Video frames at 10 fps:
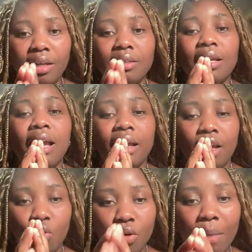There's
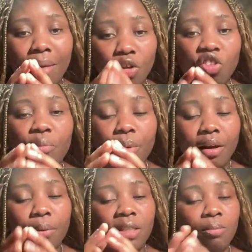a good amount of
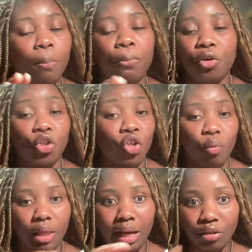breast milk
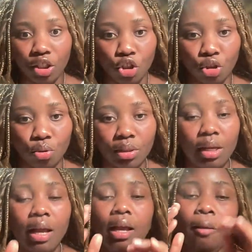production without issues.
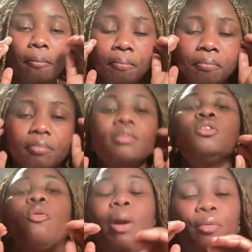
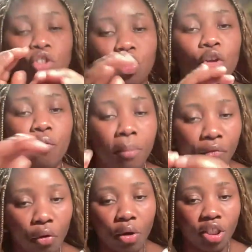So I'm just going to be
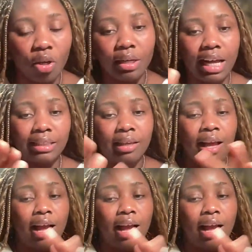focusing on that.